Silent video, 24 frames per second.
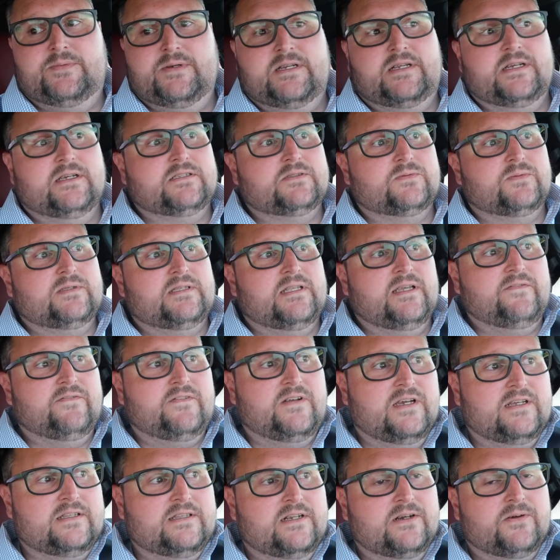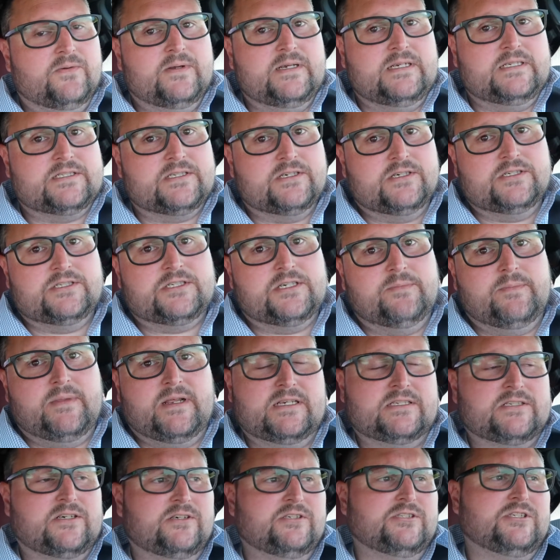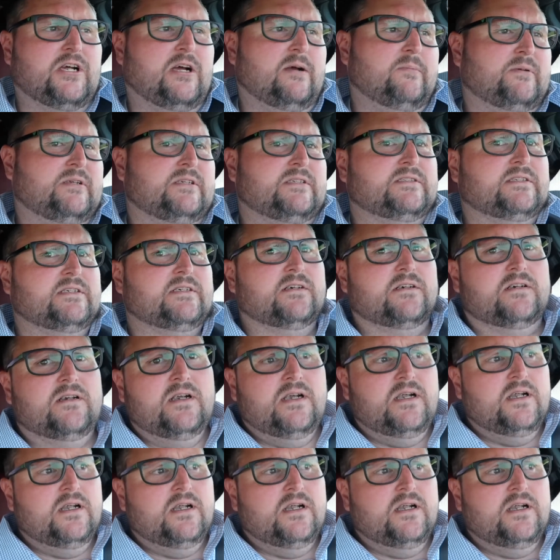because when they've done their research, it makes our job easier.